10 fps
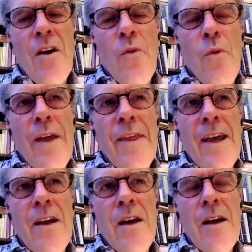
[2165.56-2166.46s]
where
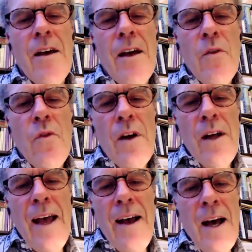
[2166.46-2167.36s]
they
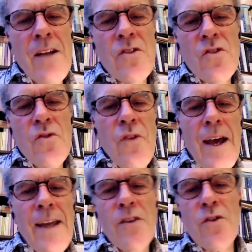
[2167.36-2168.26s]
are
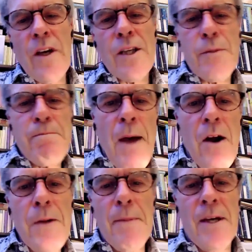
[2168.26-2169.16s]
trying to
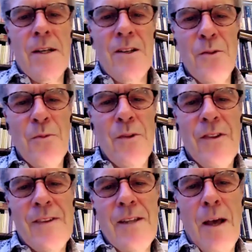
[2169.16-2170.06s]
experiment
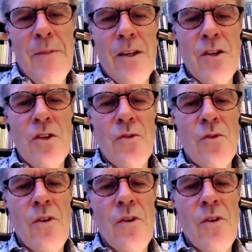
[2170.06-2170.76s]
with something new.